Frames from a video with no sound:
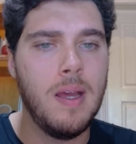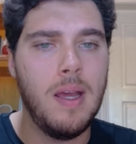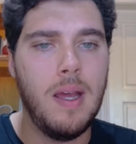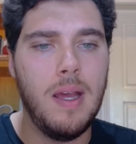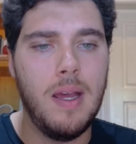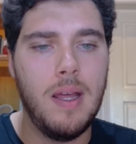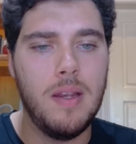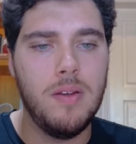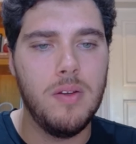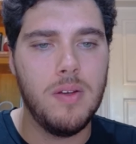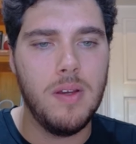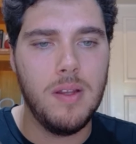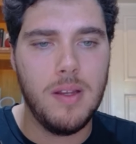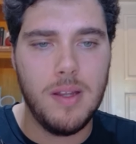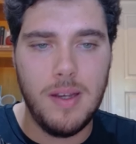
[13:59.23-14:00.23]
and you
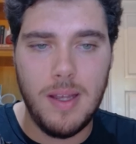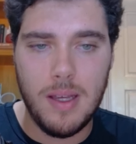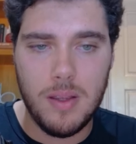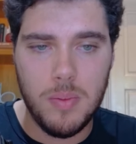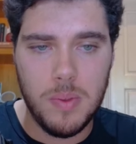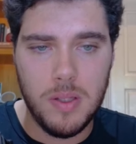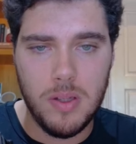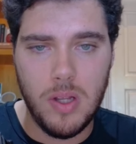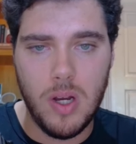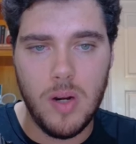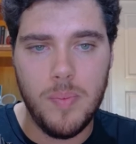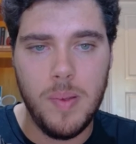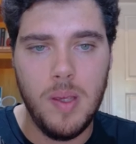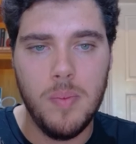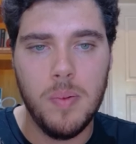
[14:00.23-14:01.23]
can connect with a lot of
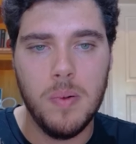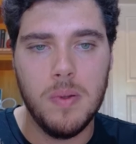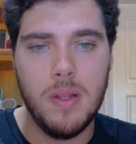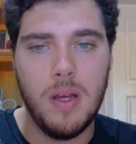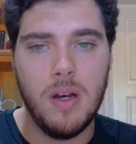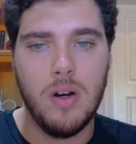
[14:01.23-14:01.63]
people that